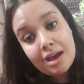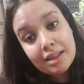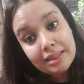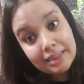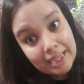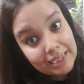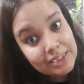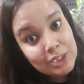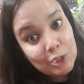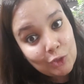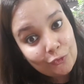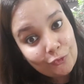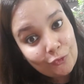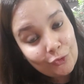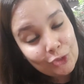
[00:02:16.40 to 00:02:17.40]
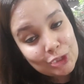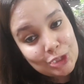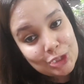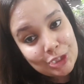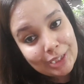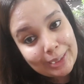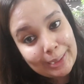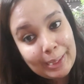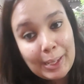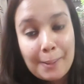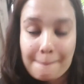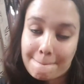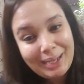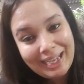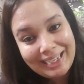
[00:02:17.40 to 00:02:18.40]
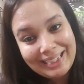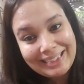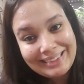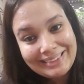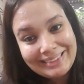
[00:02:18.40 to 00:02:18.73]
Thanks a lot for watching. Bye.